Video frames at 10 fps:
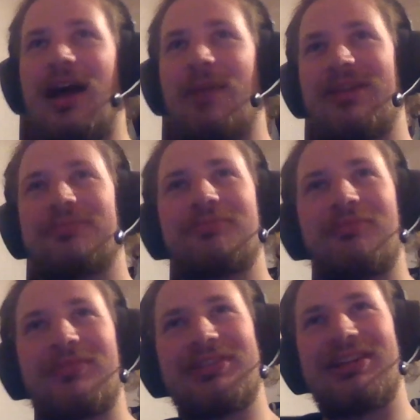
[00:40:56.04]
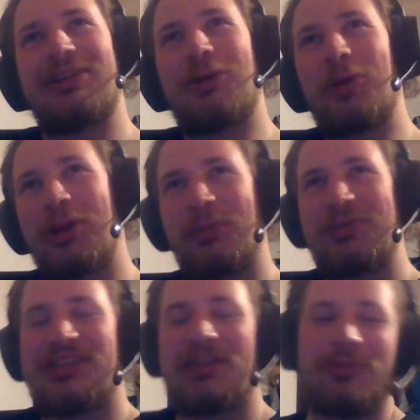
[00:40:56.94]
I mean, the local
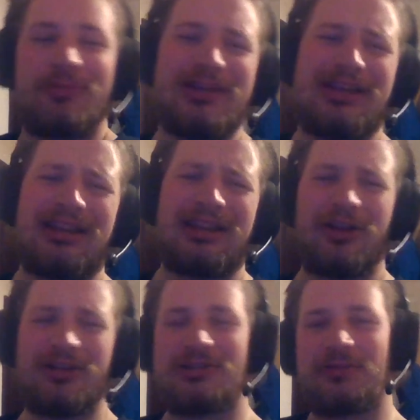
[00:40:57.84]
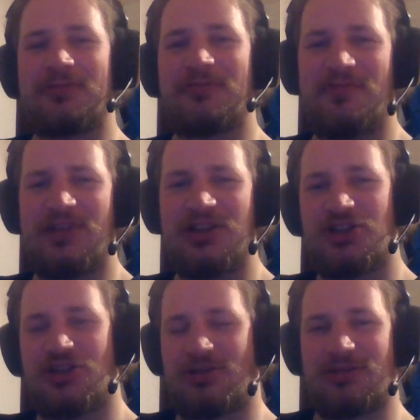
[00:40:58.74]
cuisine would be lots of
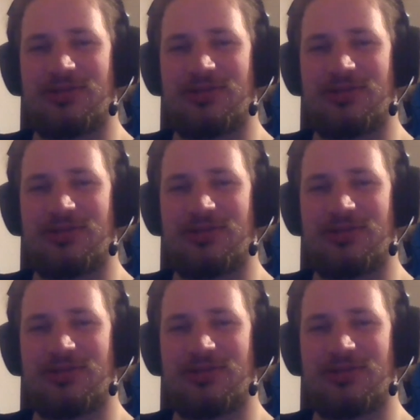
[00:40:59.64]
fish.